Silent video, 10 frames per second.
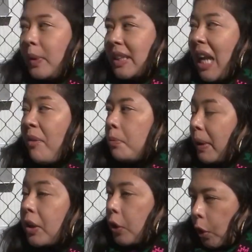We did have a
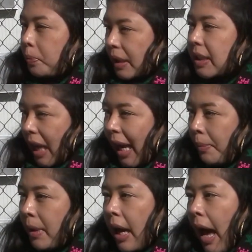bigger group this
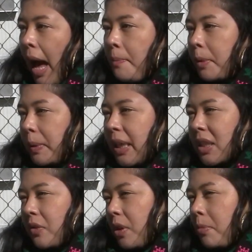time, um, but
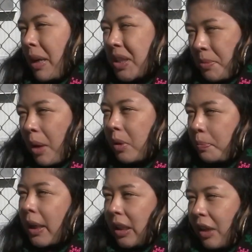because of the momentum that
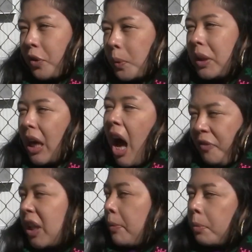we've built, I feel really
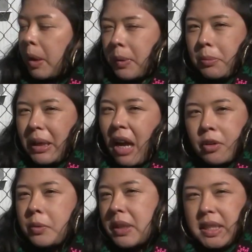confident that we'll be able to meet
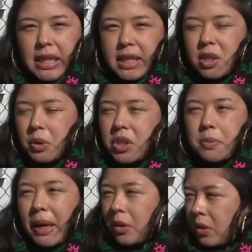everyone's needs, which
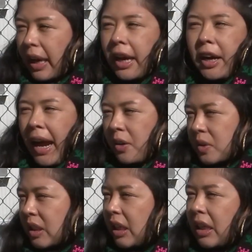is medical care,
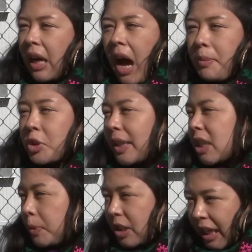housing, um,
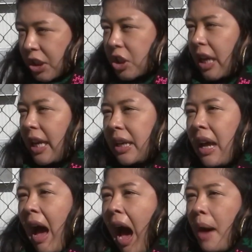
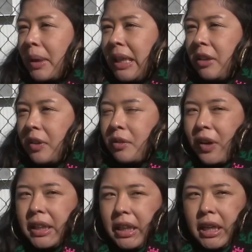transportation, um, and
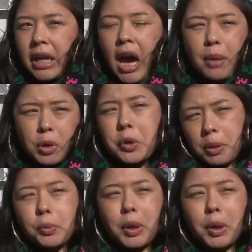even finding um, local